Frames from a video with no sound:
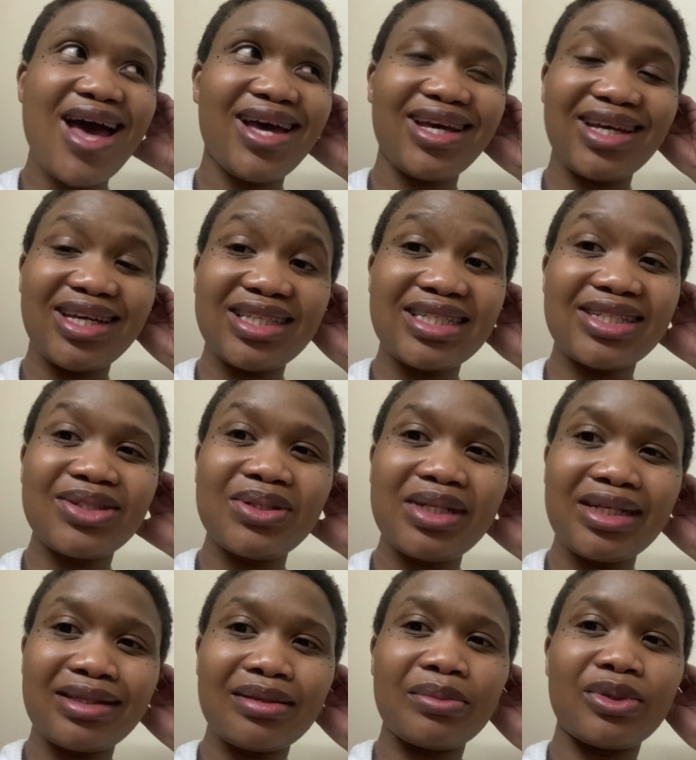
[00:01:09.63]
it's literally
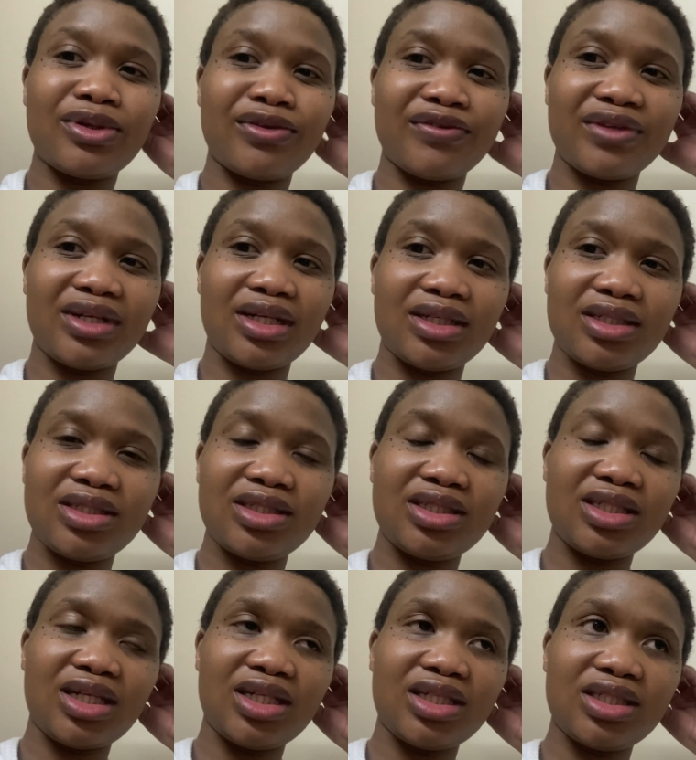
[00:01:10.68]
in the middle of the
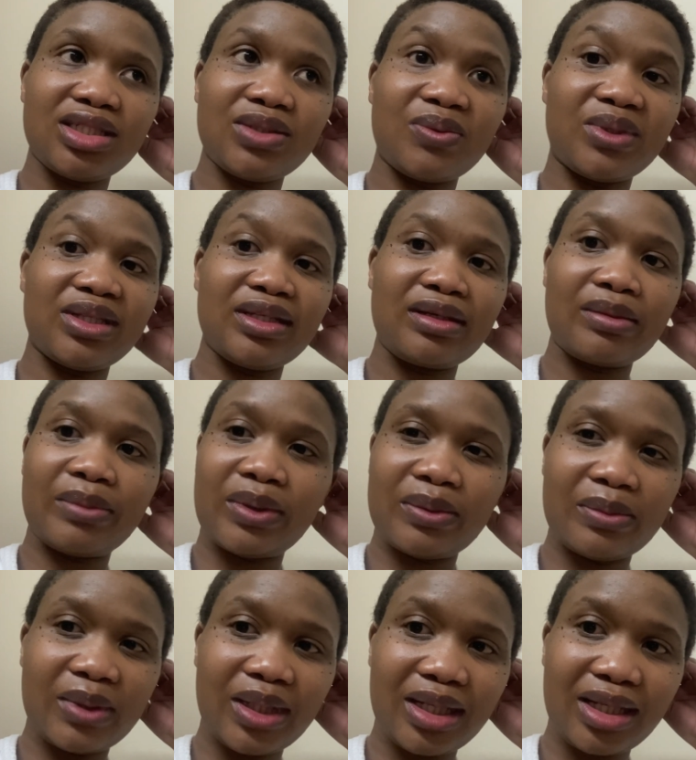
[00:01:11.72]
night. And one thing about
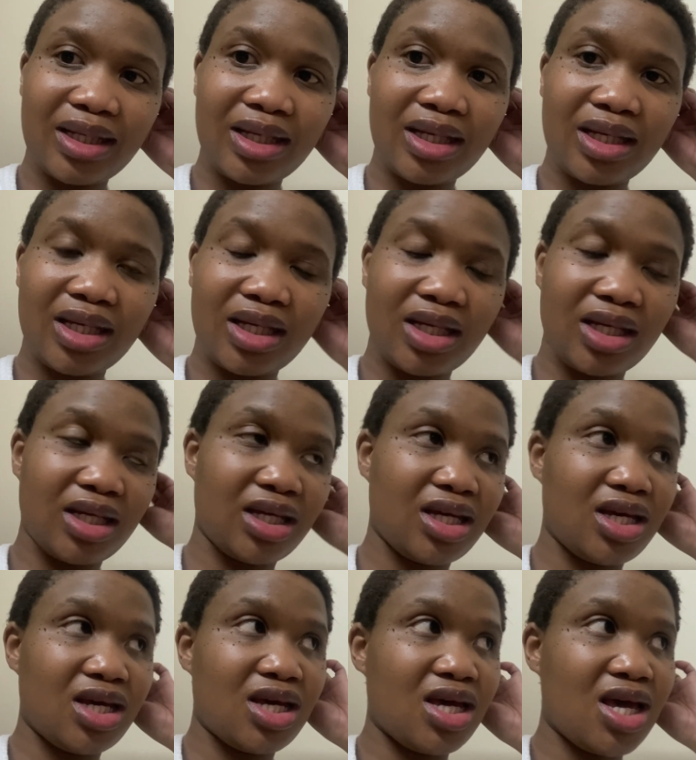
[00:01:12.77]
me,
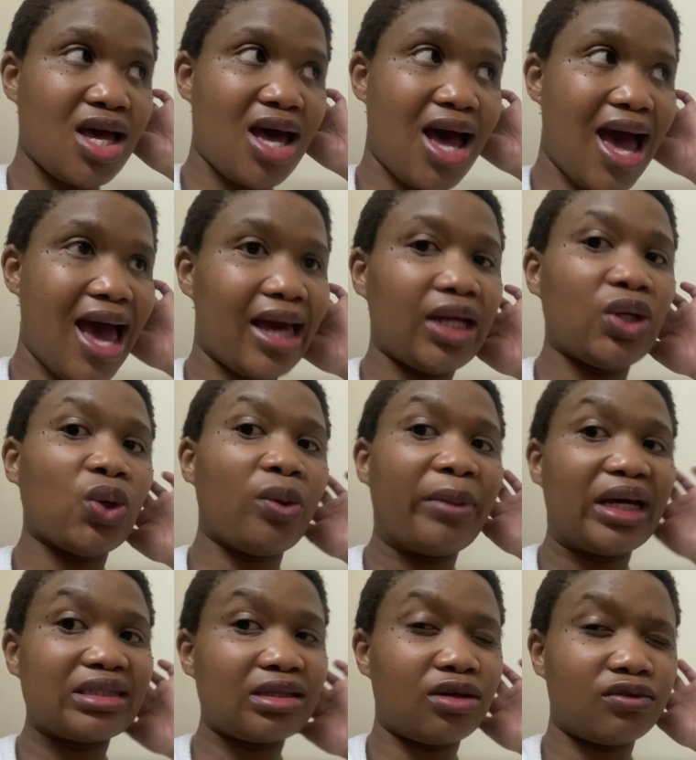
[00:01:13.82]
I know
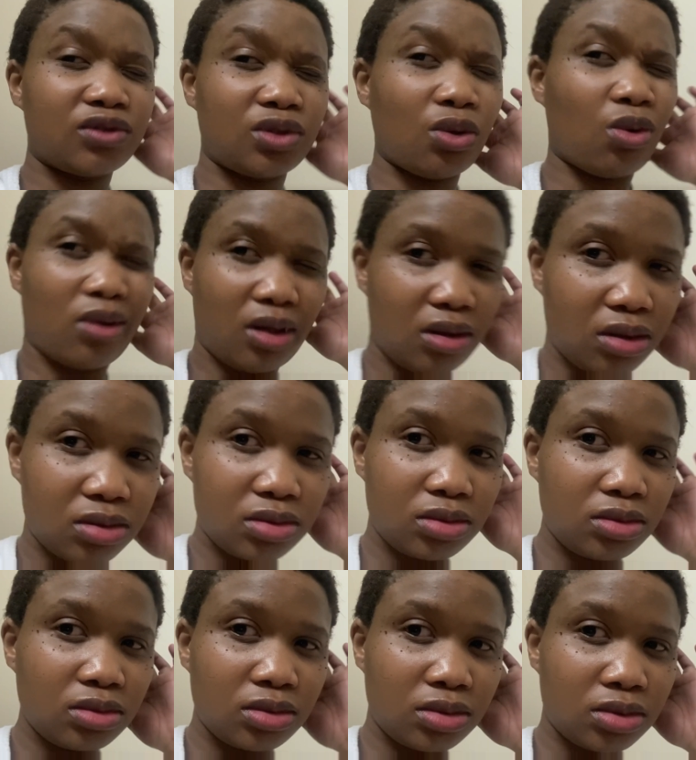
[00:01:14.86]
myself so well.
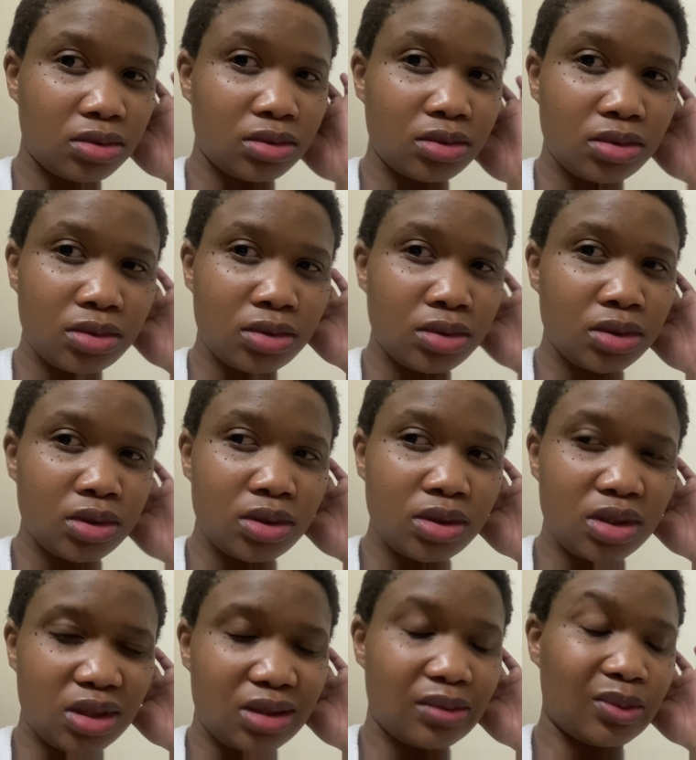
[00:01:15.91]

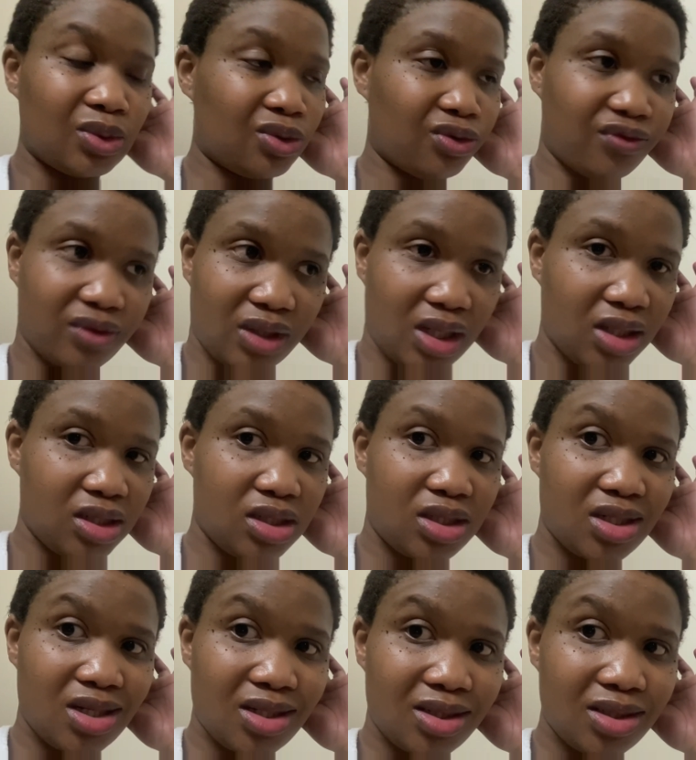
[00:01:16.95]
It's the middle of the night,
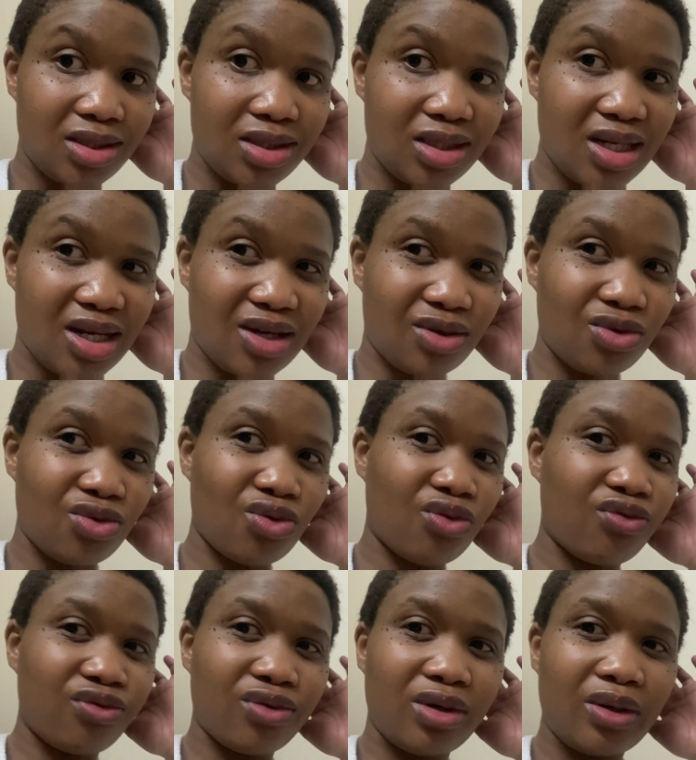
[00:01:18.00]
and I know
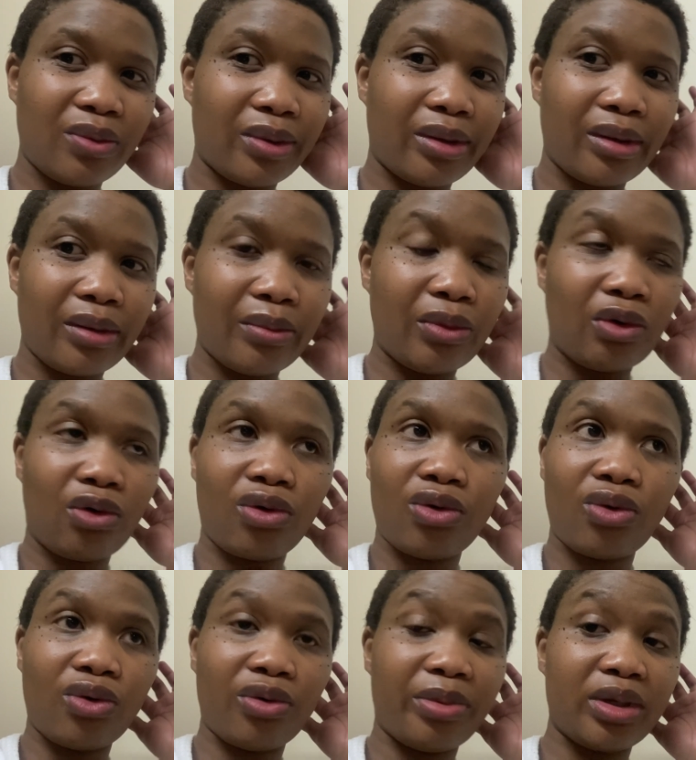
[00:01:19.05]
fully well I'm not gonna
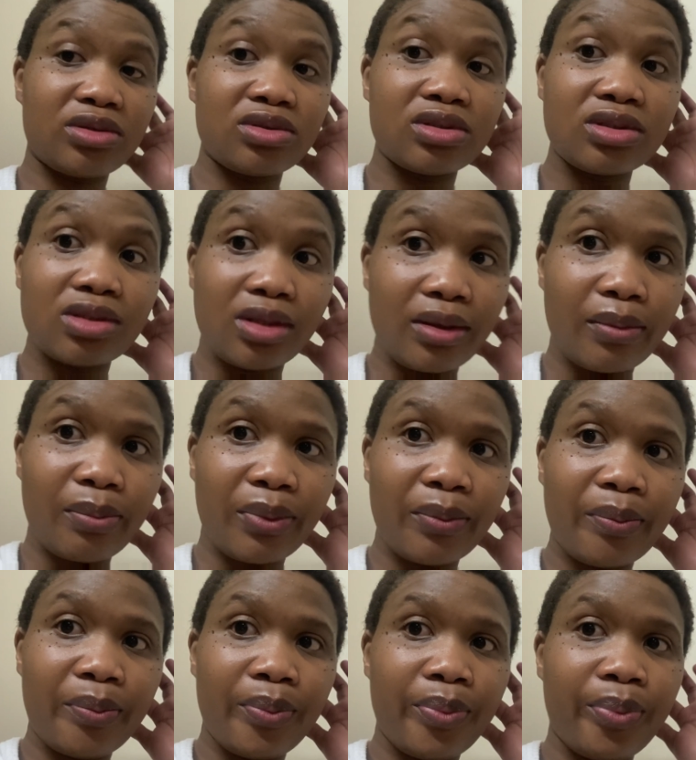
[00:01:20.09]
go back to sleep.
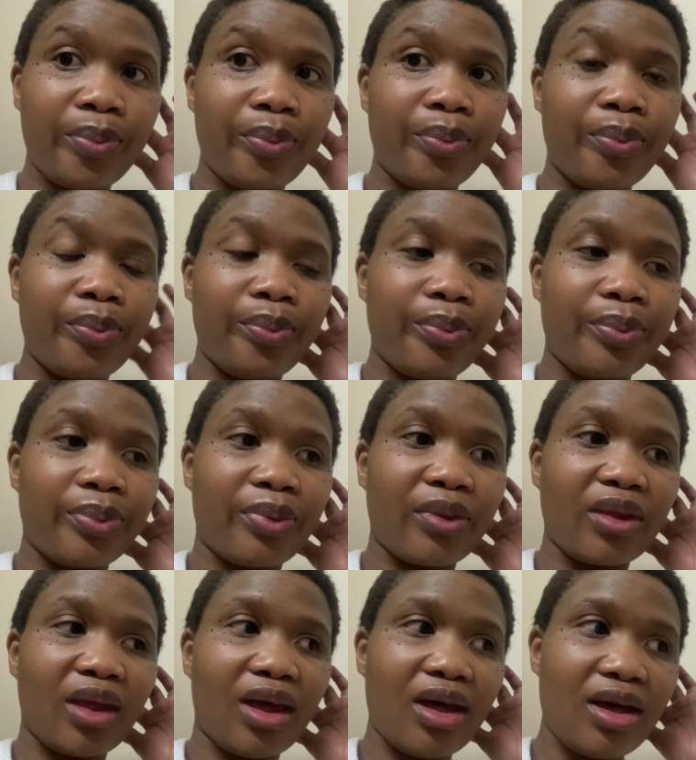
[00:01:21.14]

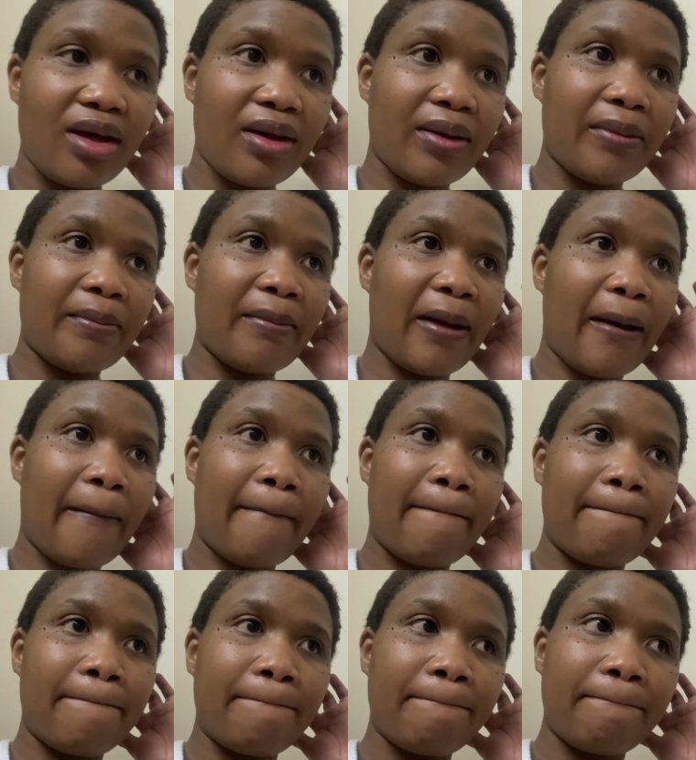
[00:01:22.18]
Um,
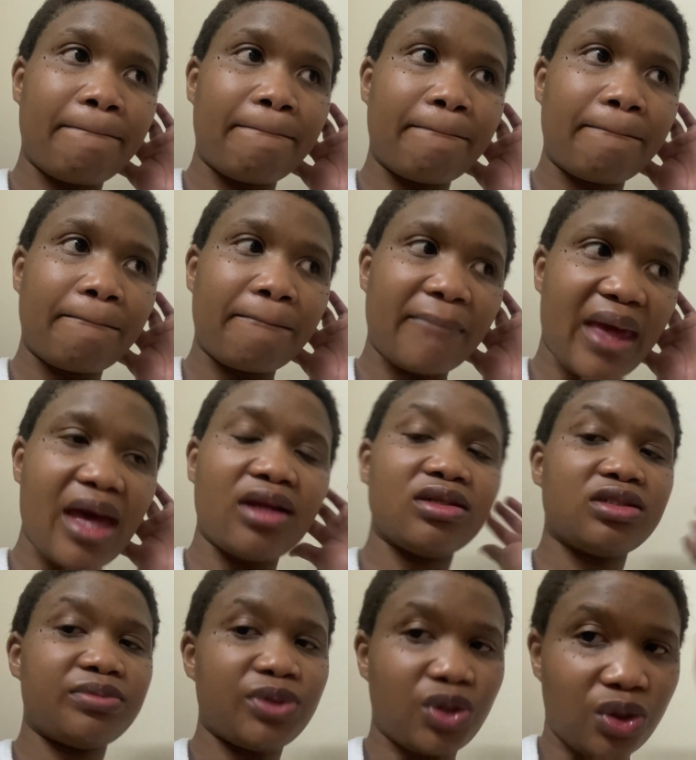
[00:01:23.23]

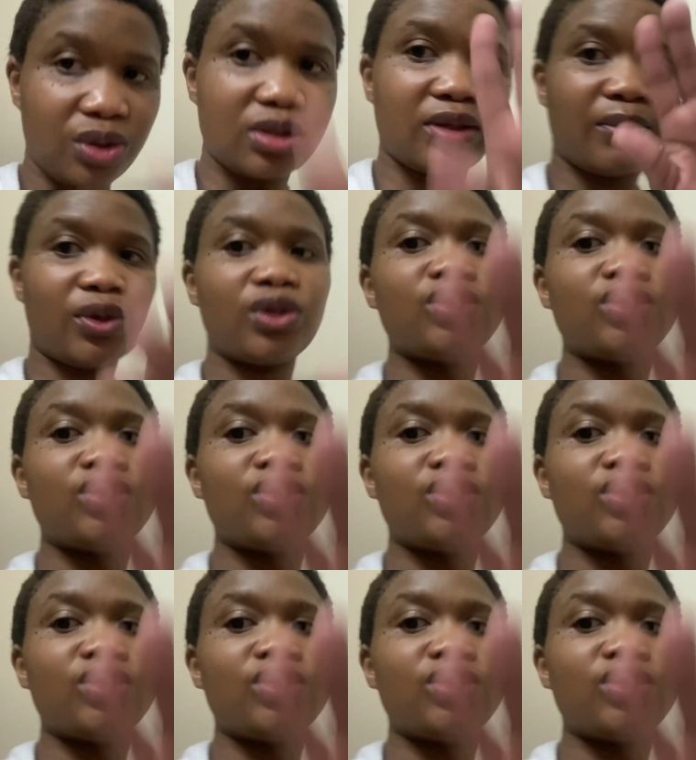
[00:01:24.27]
and because I'm on a